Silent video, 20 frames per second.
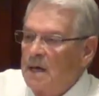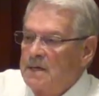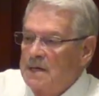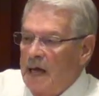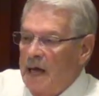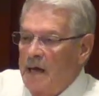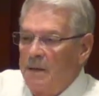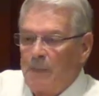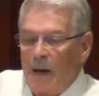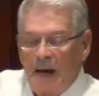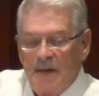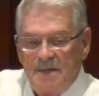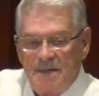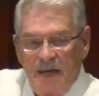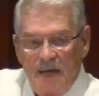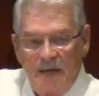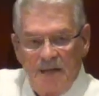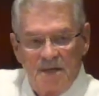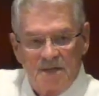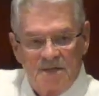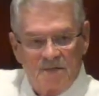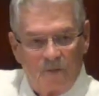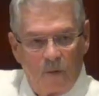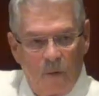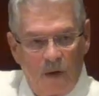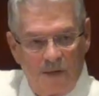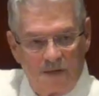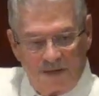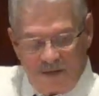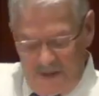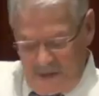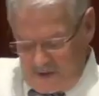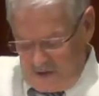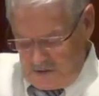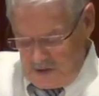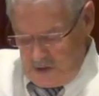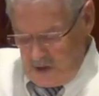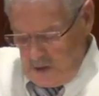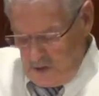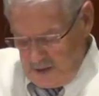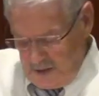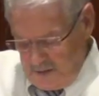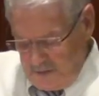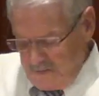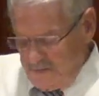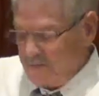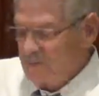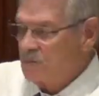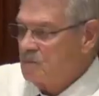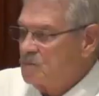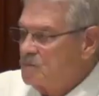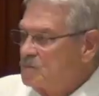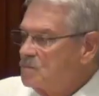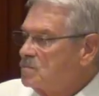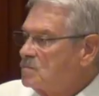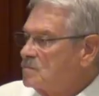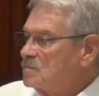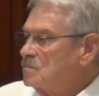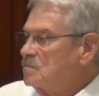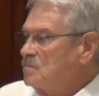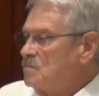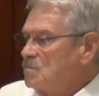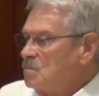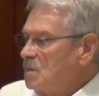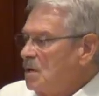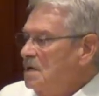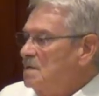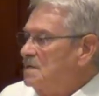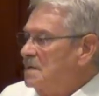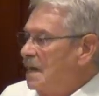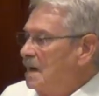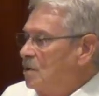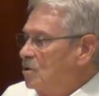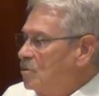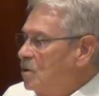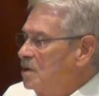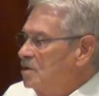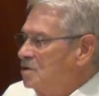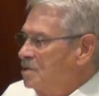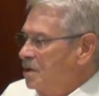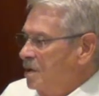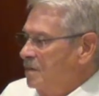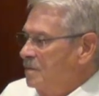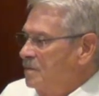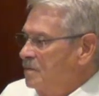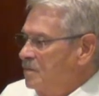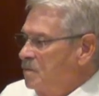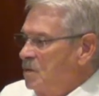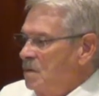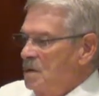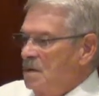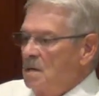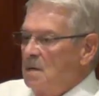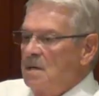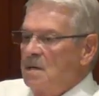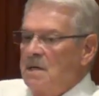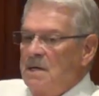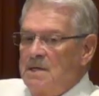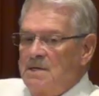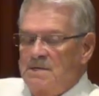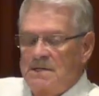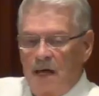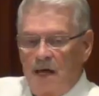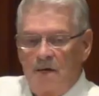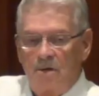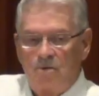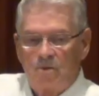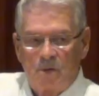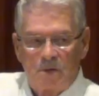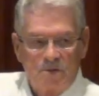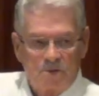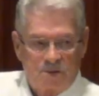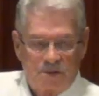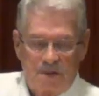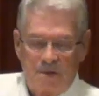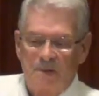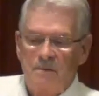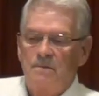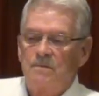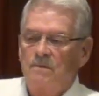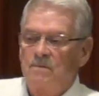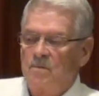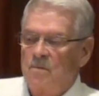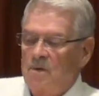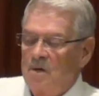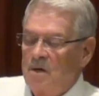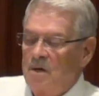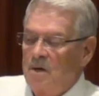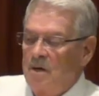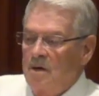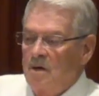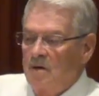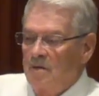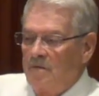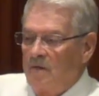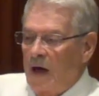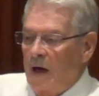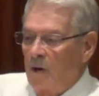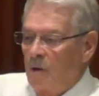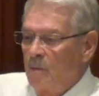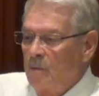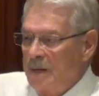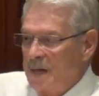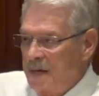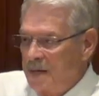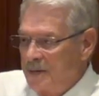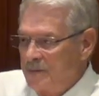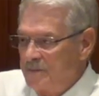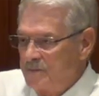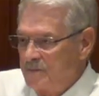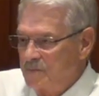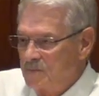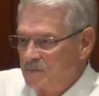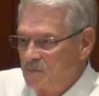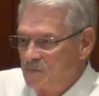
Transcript: Day by day, his voice is calling. He's saying, Christian, saying, Christian, follow me.